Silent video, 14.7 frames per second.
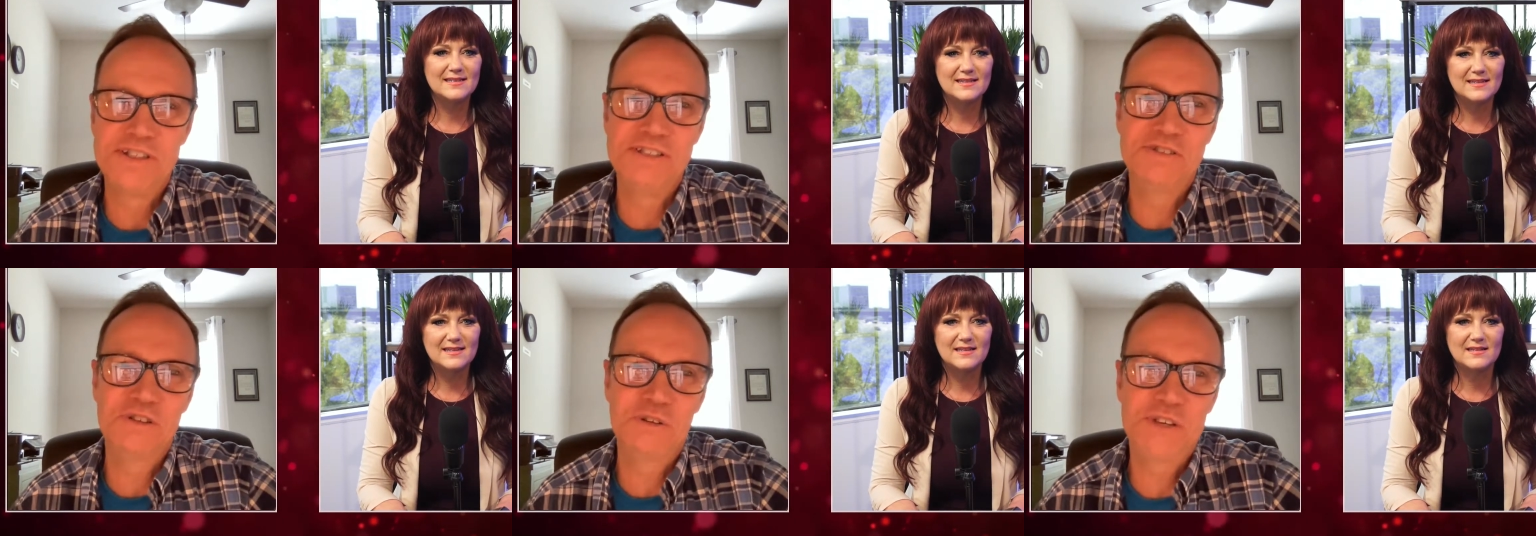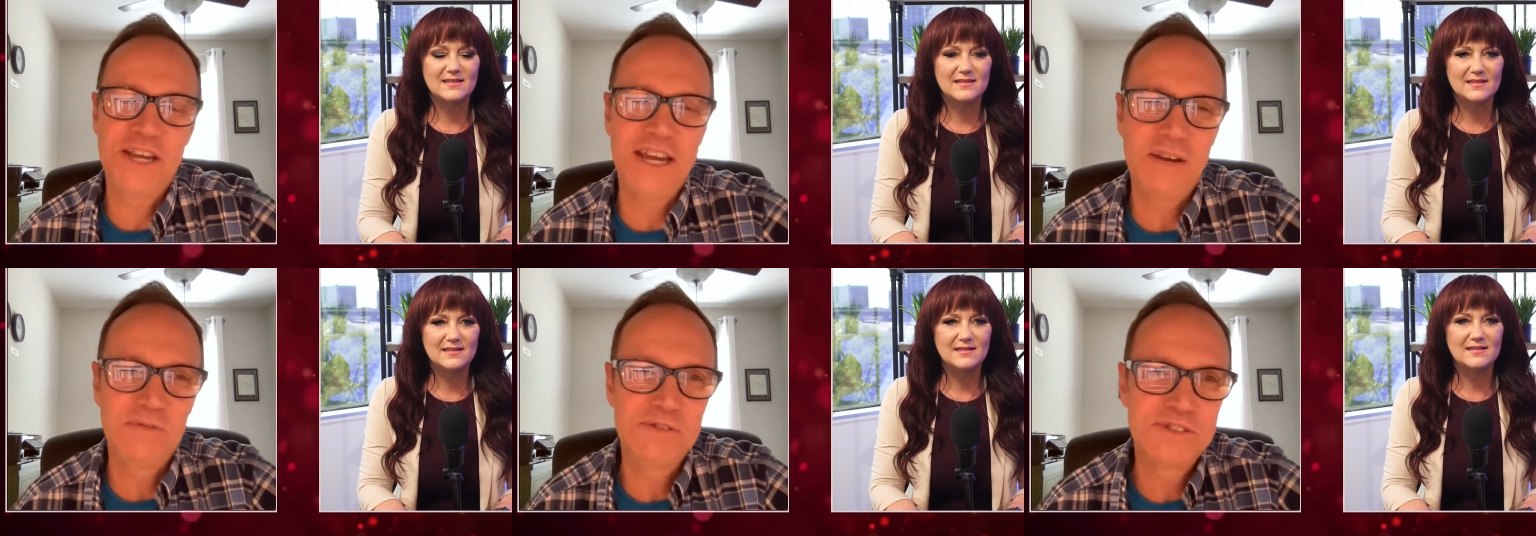Speaker 1: And so,
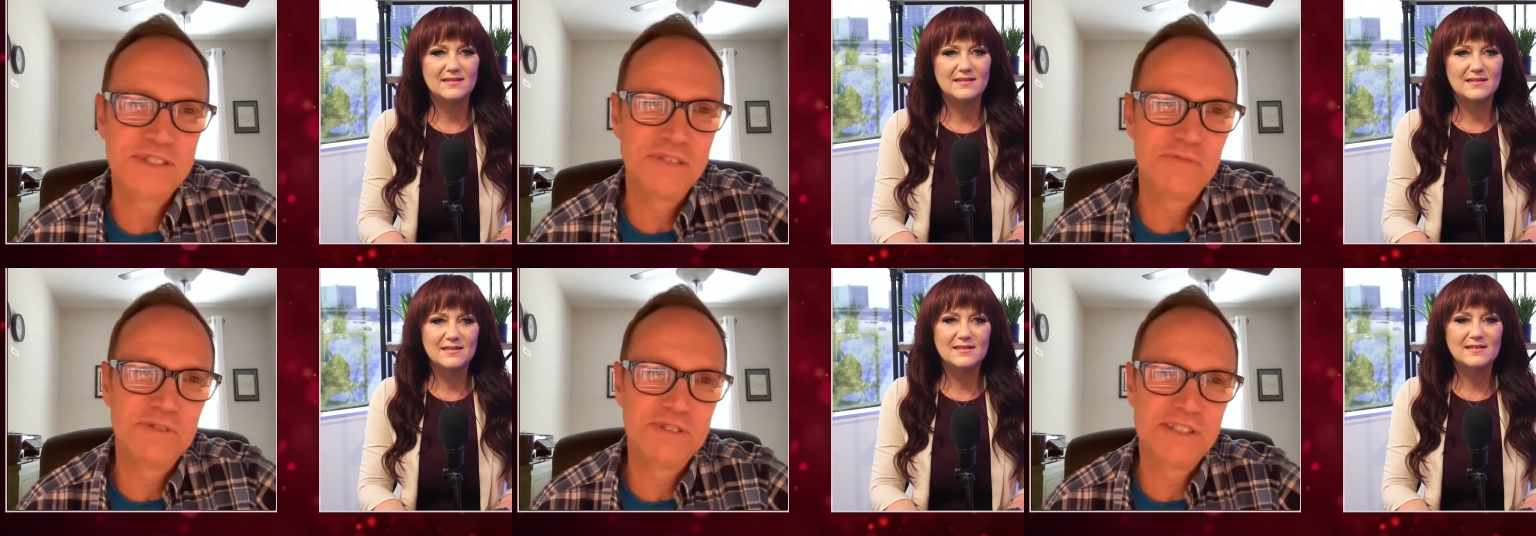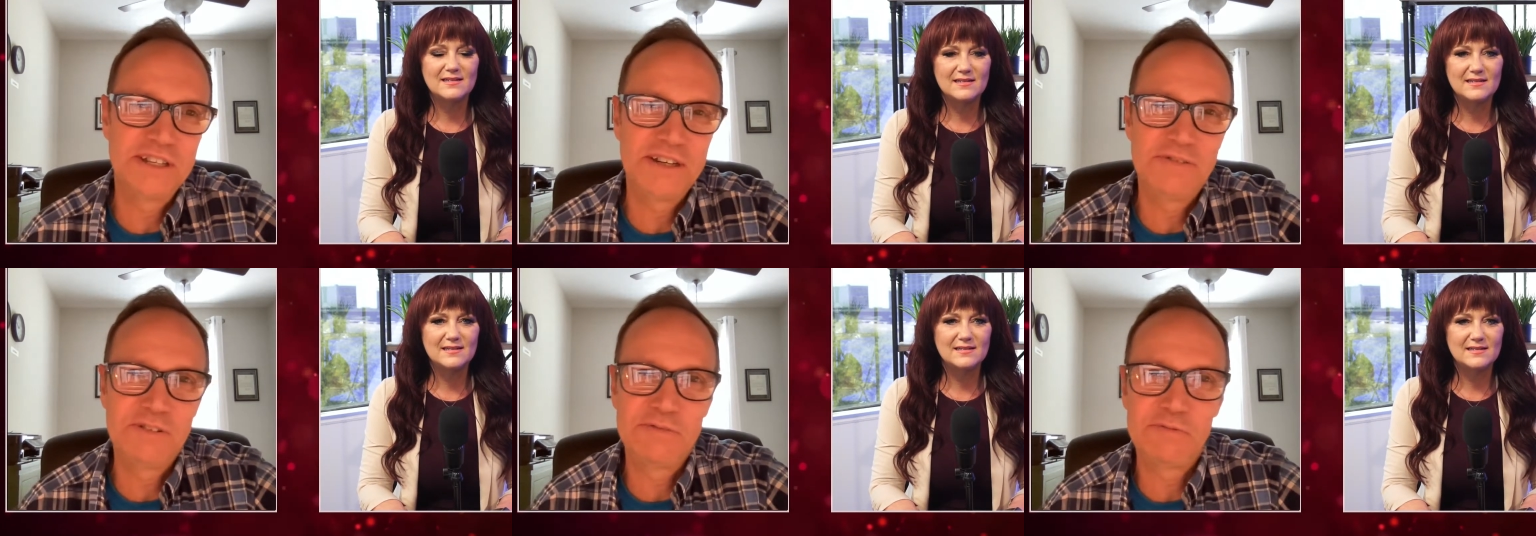yeah, it was it was
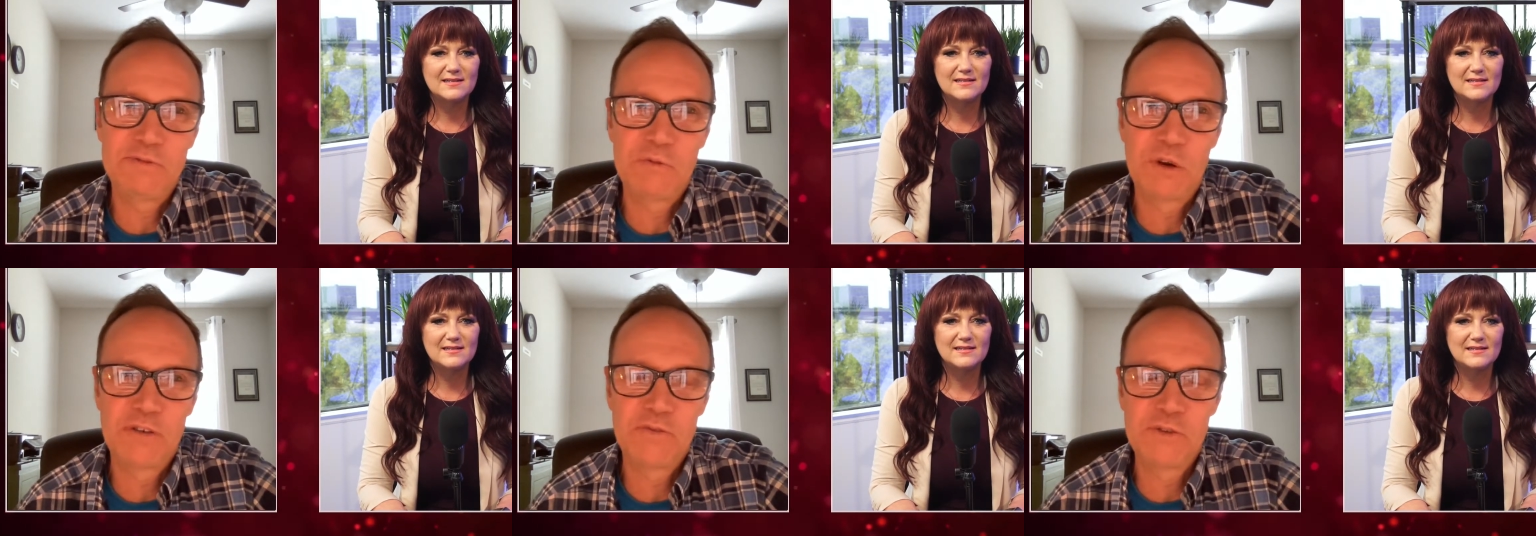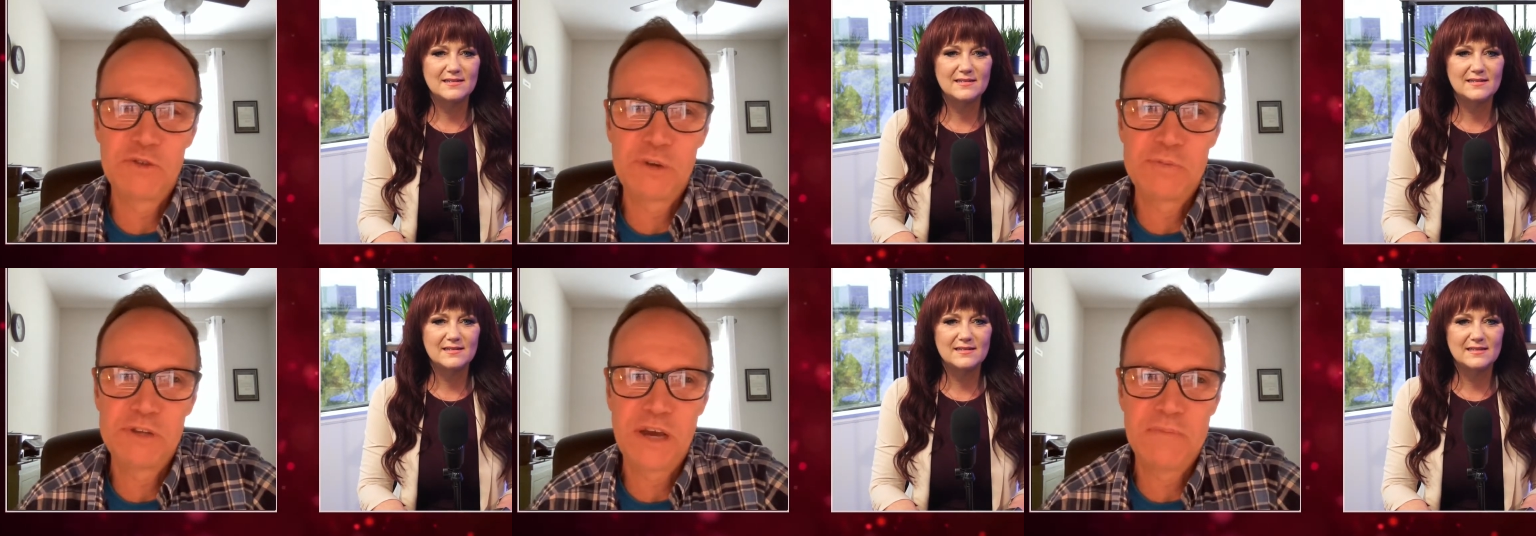a wonderful
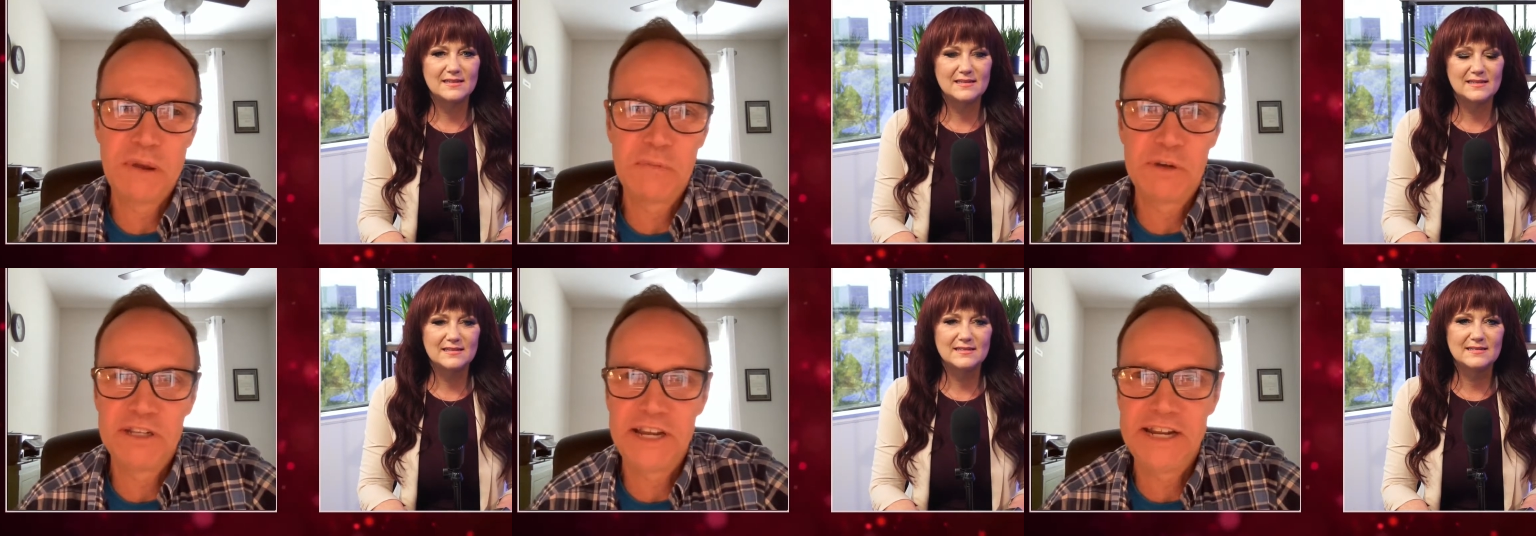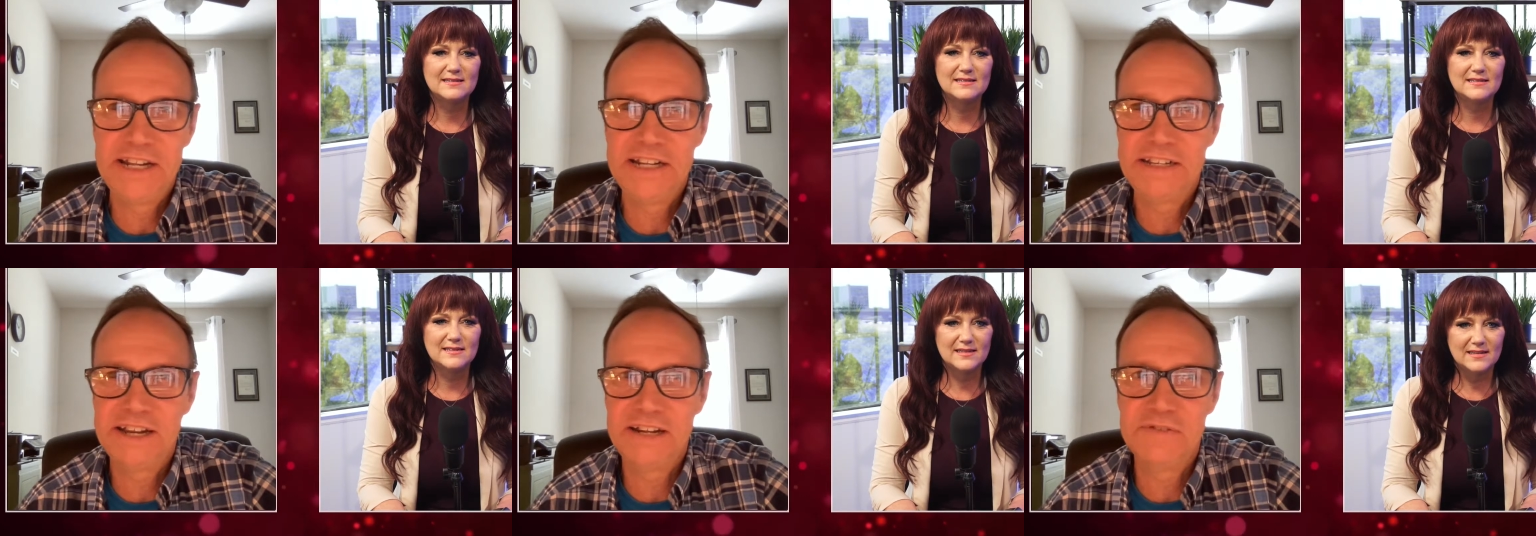trip down memory
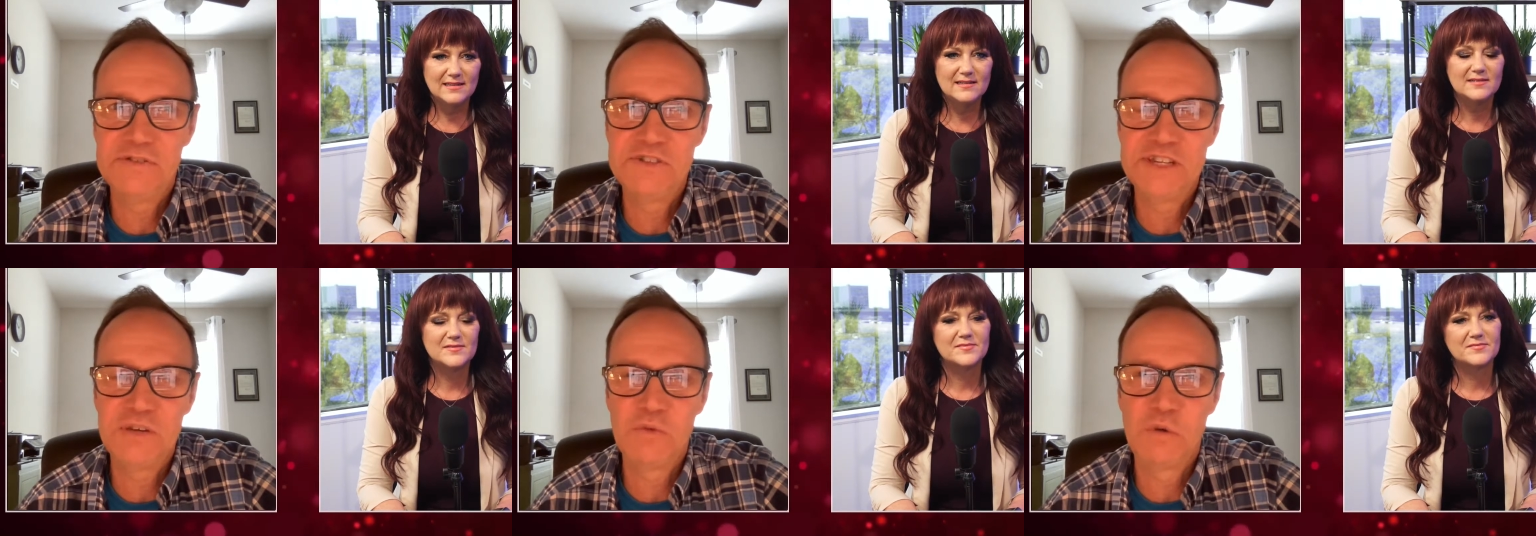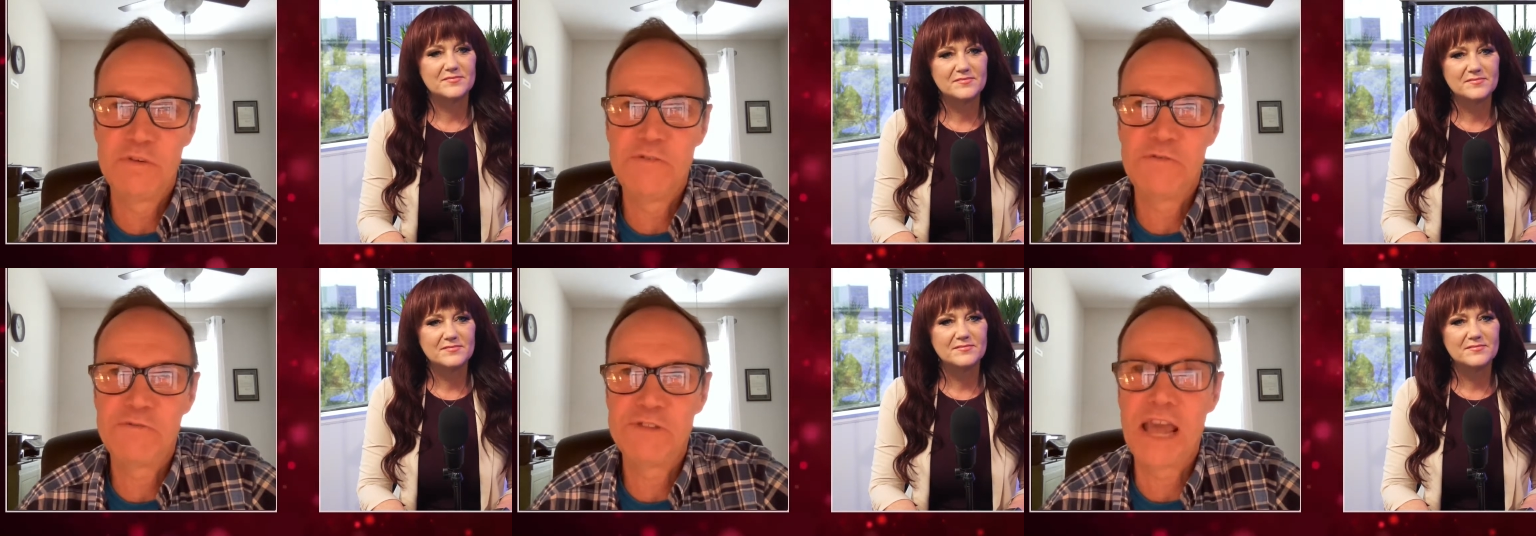lane and kind of seeing where we